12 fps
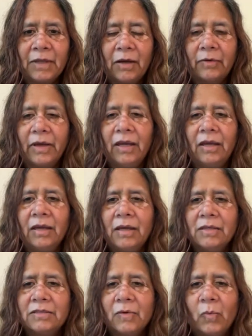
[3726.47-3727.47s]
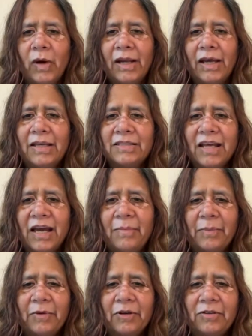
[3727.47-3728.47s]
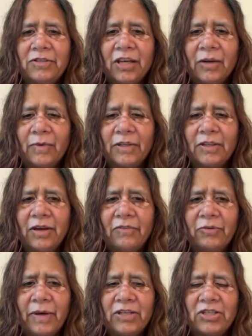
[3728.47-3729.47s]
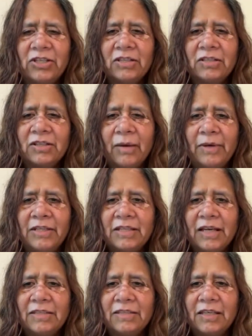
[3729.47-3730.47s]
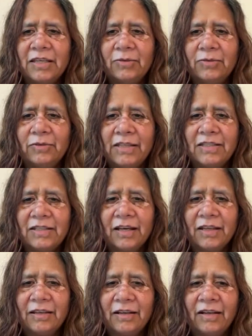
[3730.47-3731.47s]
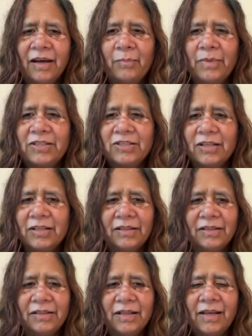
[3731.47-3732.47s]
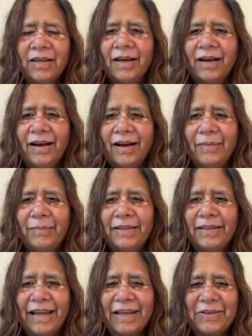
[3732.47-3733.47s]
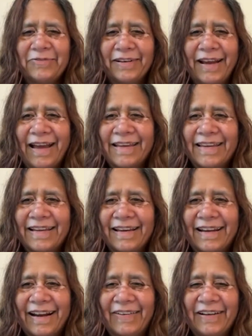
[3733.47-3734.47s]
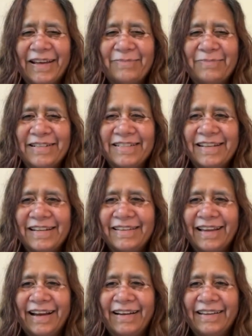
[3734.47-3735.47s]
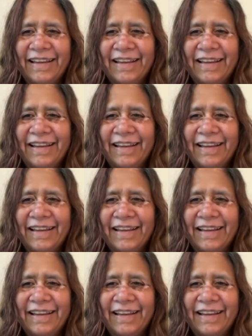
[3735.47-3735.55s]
Okay, so one last time I'm going to check whether you have questions, comments. I see you as another number still, but thank you for hanging around. I appreciate that.